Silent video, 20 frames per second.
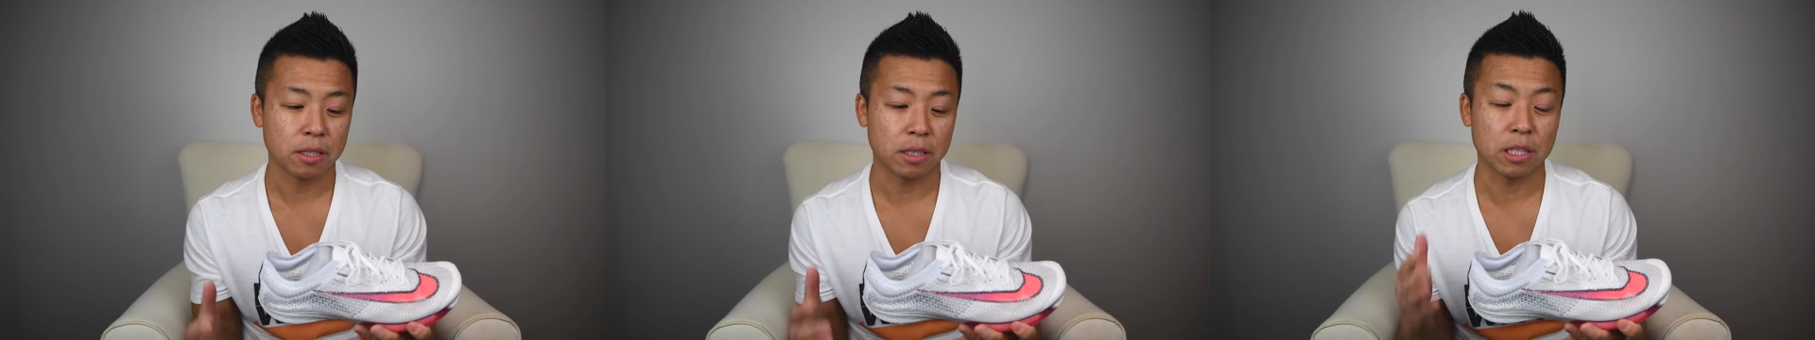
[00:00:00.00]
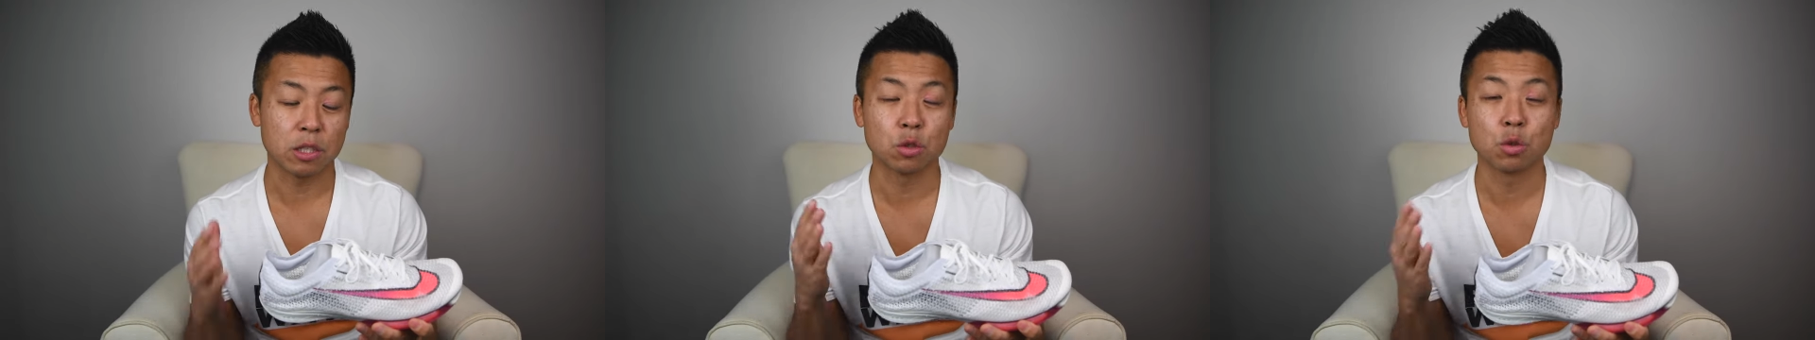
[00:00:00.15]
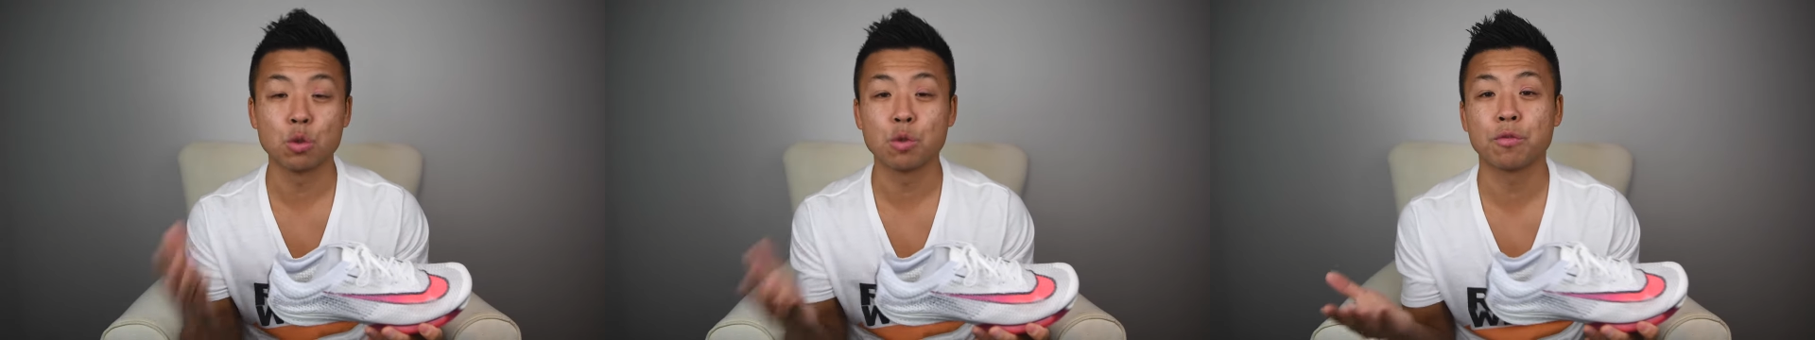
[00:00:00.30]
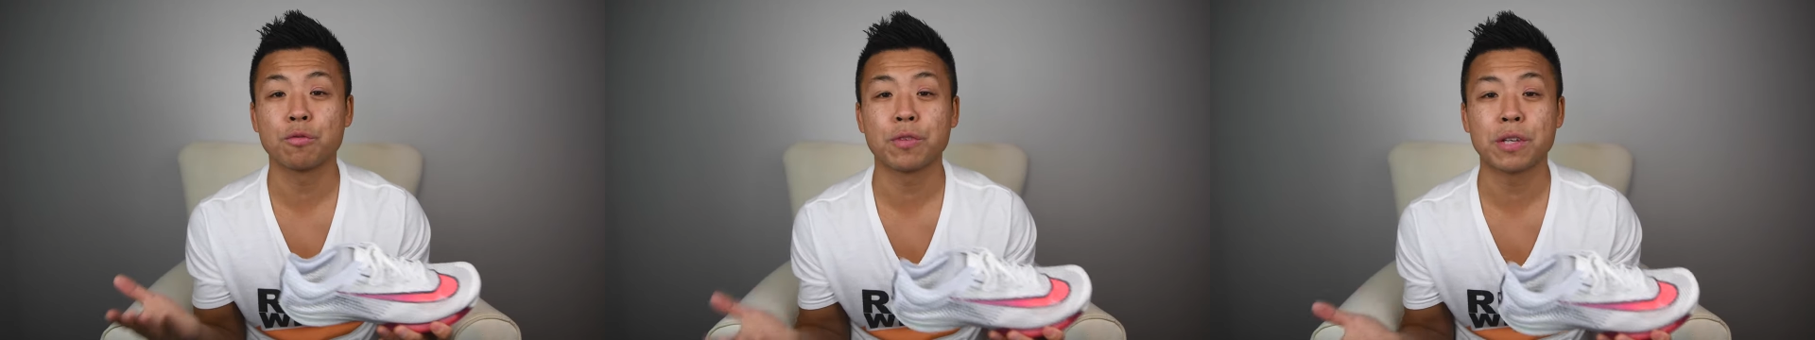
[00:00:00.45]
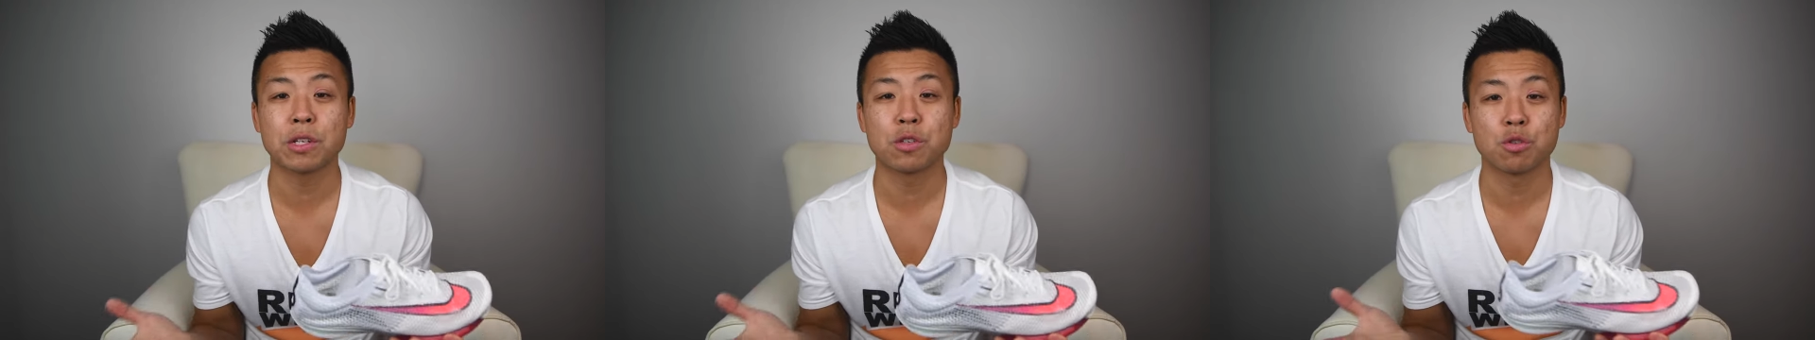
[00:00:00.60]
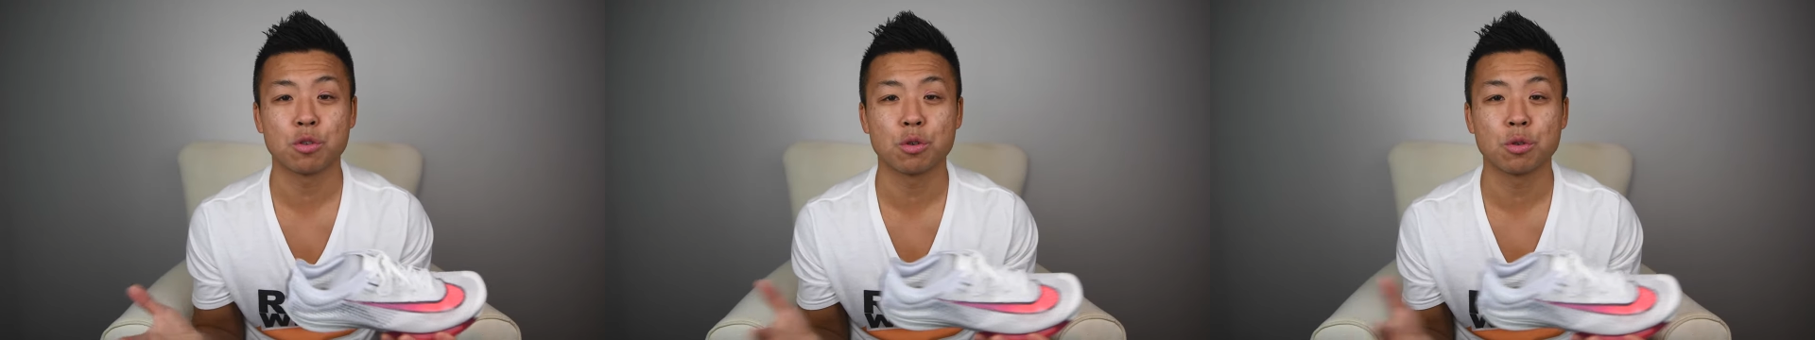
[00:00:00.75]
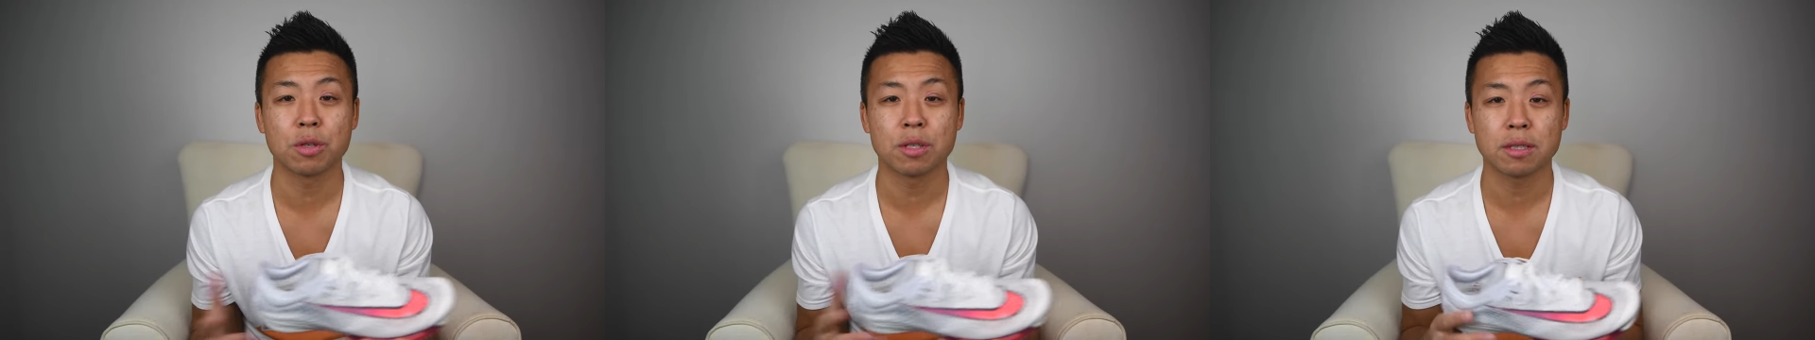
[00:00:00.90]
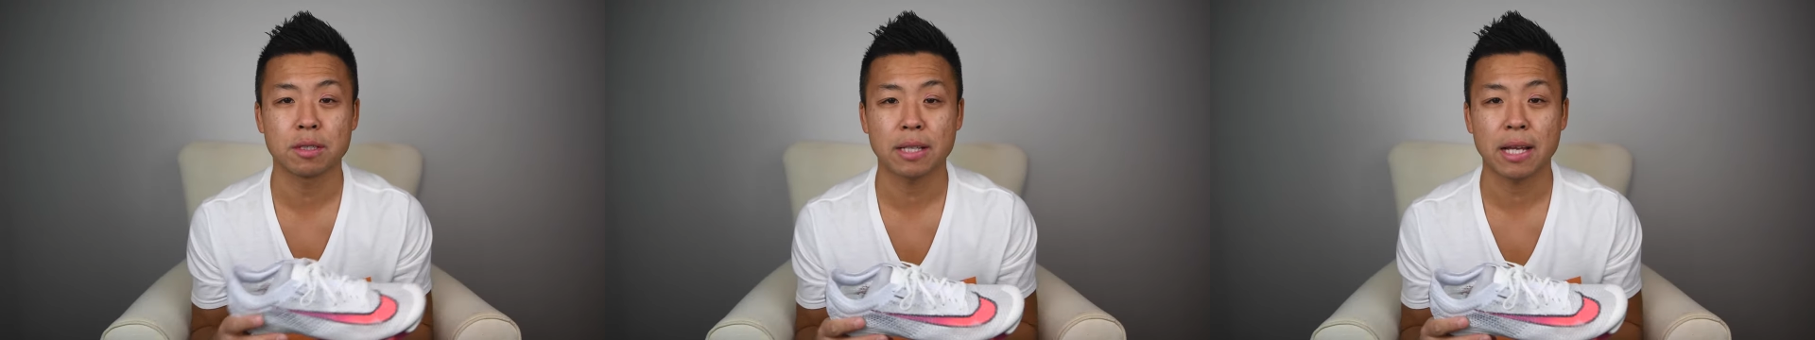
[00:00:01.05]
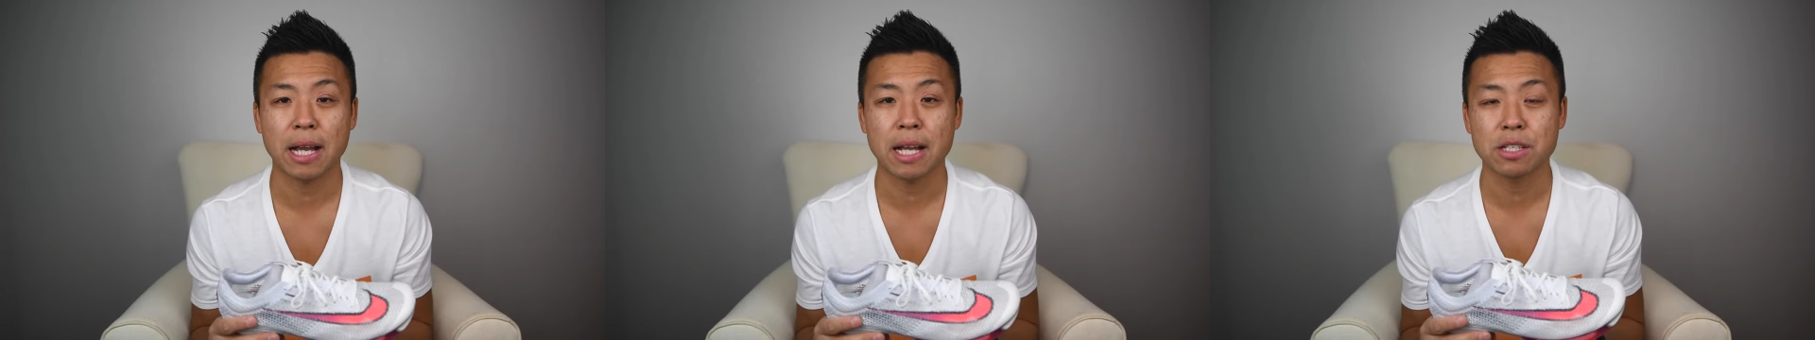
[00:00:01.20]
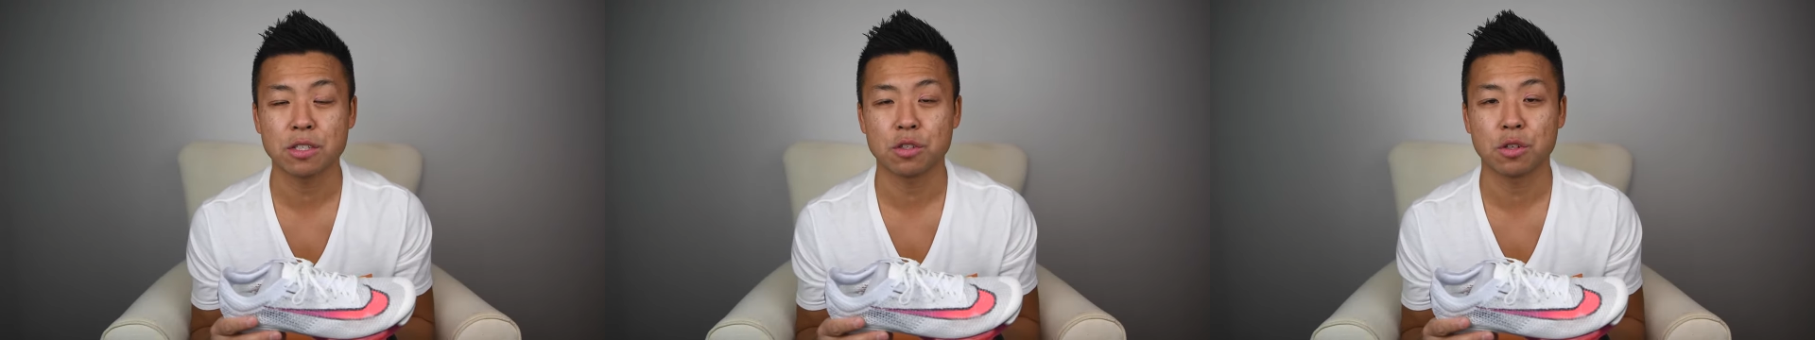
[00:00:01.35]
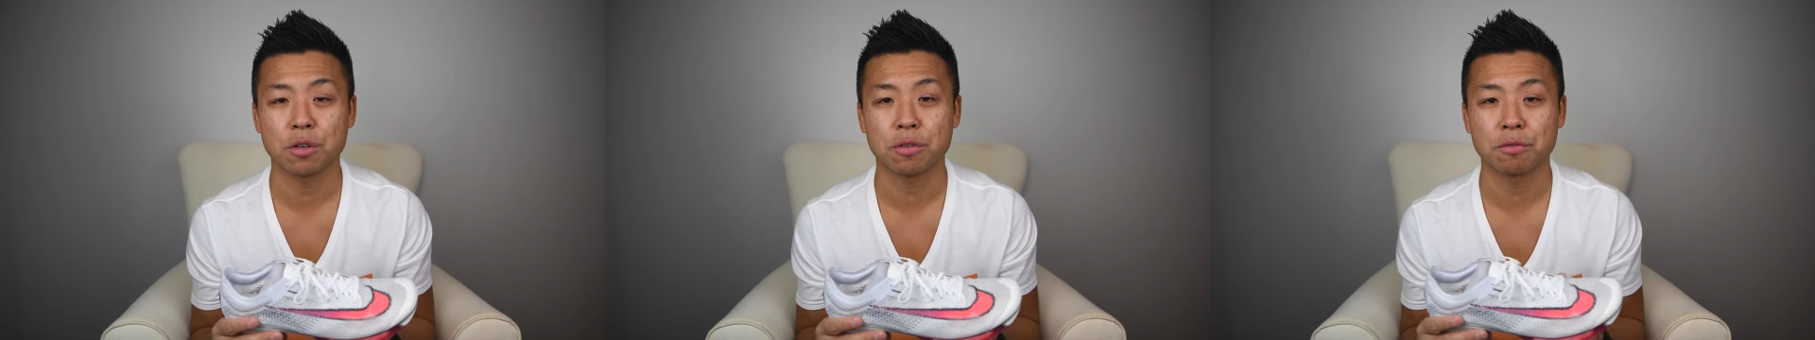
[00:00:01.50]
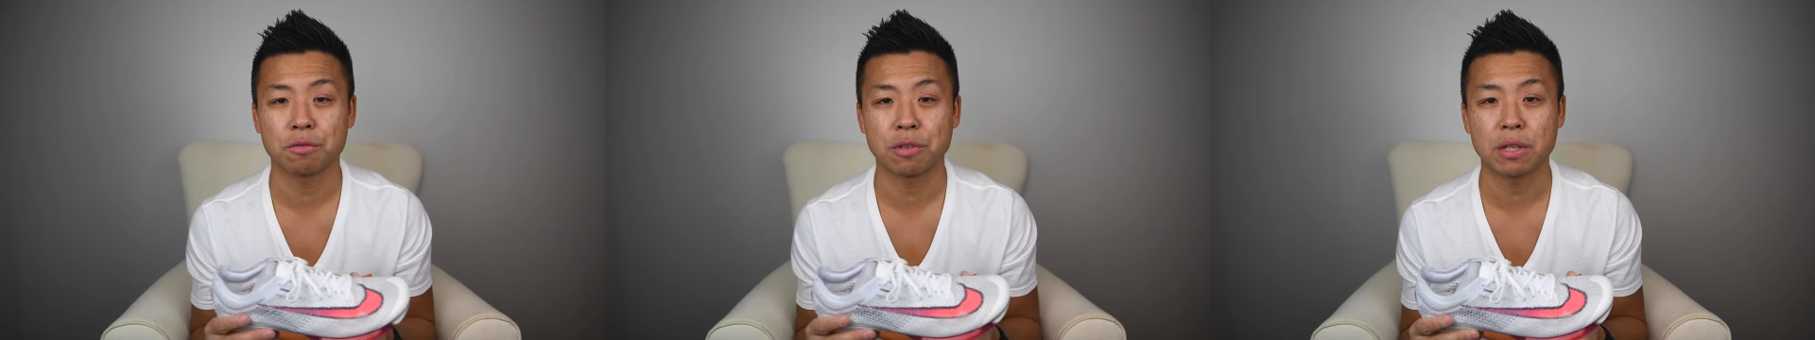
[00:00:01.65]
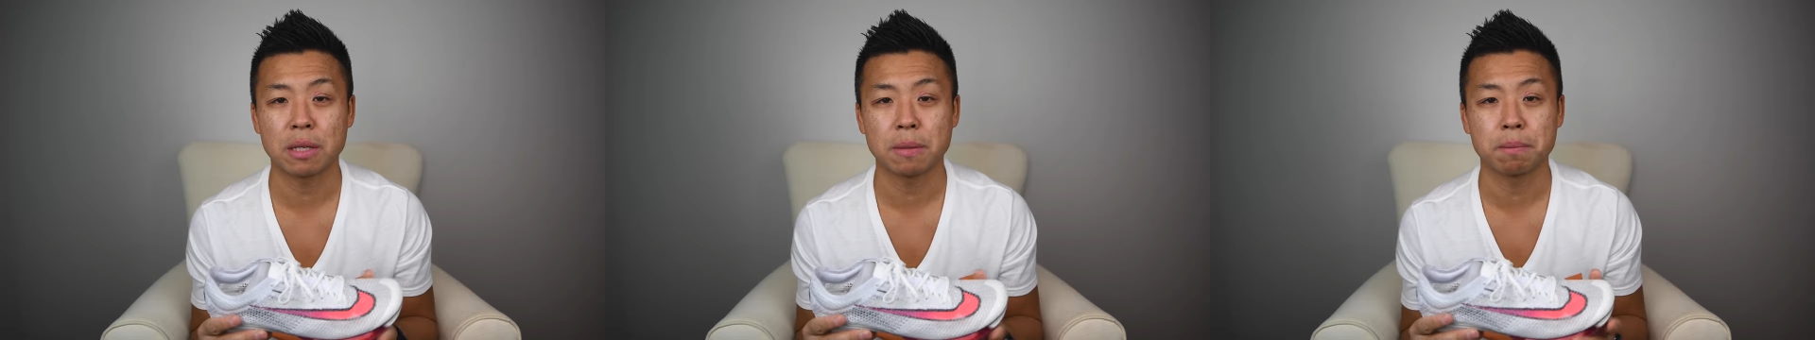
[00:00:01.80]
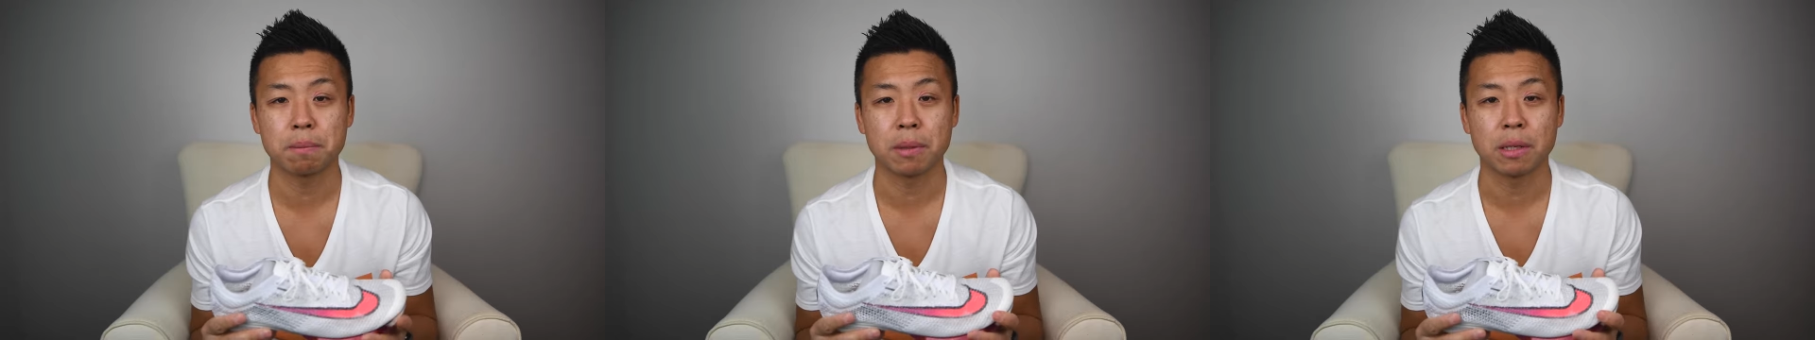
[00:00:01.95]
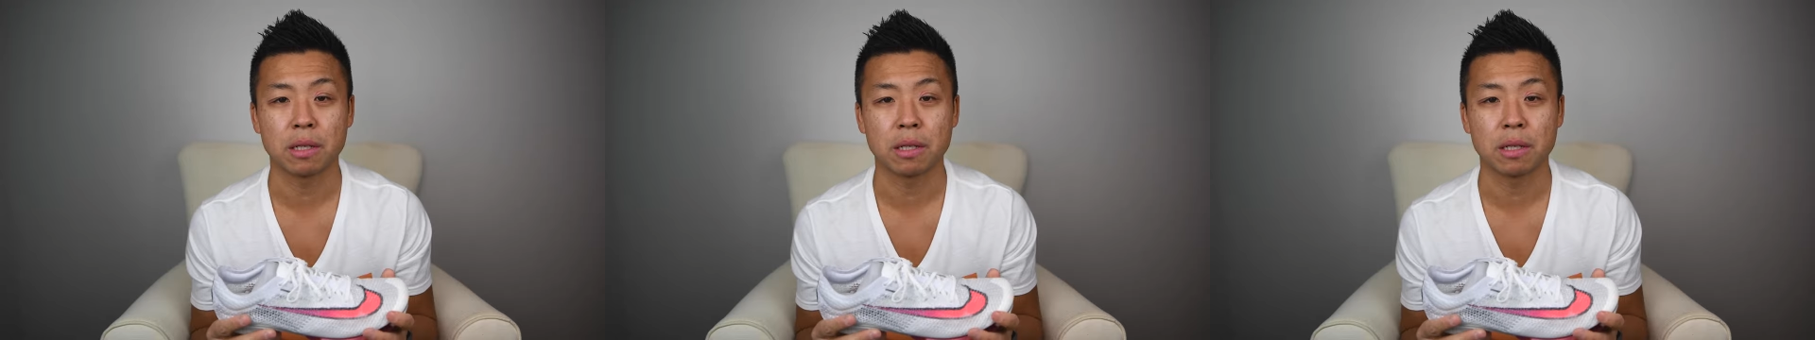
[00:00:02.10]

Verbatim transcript: they do fit true to size in your feet,